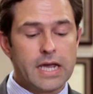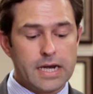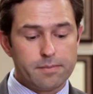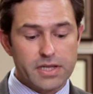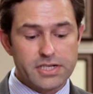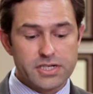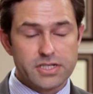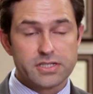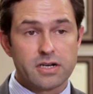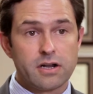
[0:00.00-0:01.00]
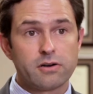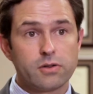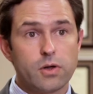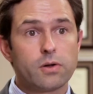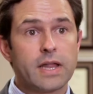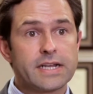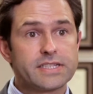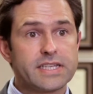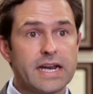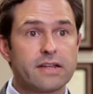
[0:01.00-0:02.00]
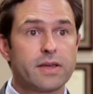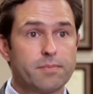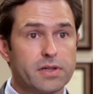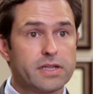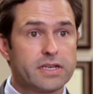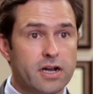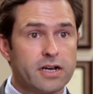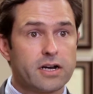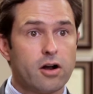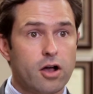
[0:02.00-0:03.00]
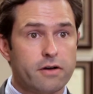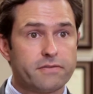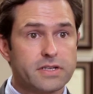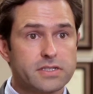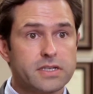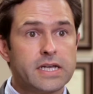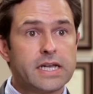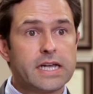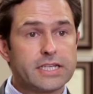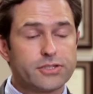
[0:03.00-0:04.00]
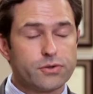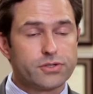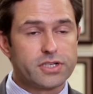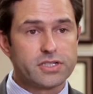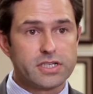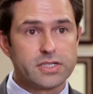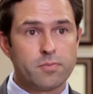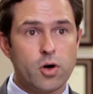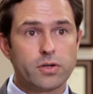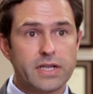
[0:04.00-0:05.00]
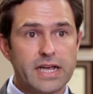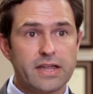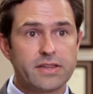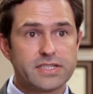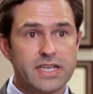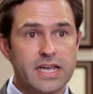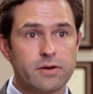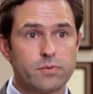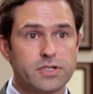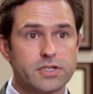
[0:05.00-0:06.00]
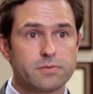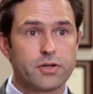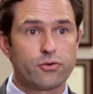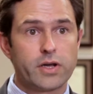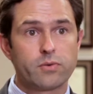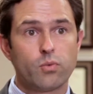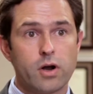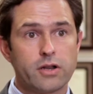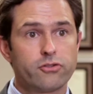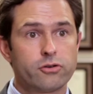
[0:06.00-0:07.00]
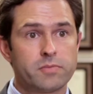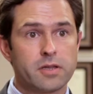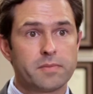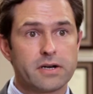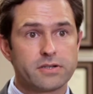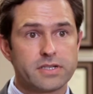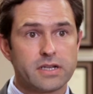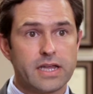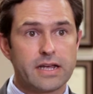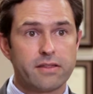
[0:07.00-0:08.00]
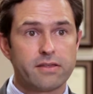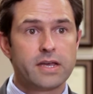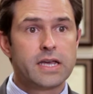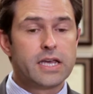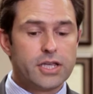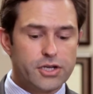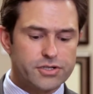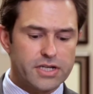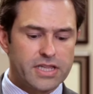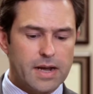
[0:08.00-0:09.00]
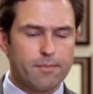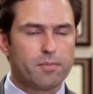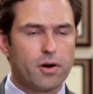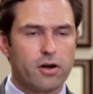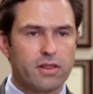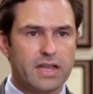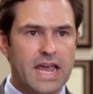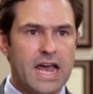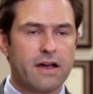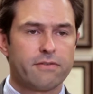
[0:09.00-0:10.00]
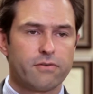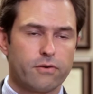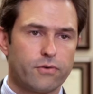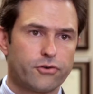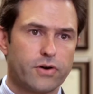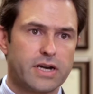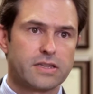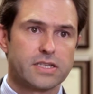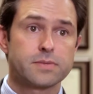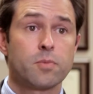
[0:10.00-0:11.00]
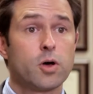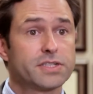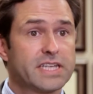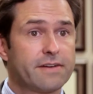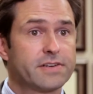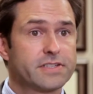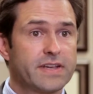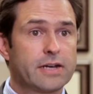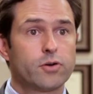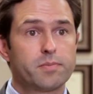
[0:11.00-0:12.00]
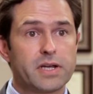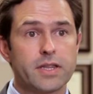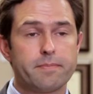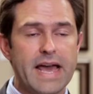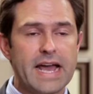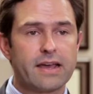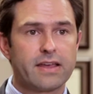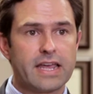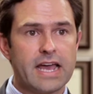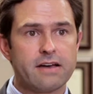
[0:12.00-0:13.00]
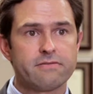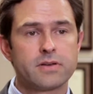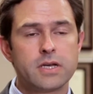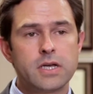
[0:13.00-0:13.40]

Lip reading: An ablation is done under local anesthetic, typically done in our office. It's through just a small nick in the skin, which is between 1 and 2 millimeters in length, usually in the upper part of the calf, or if we're treating the small saphenous vein, it would be on the back of the calf.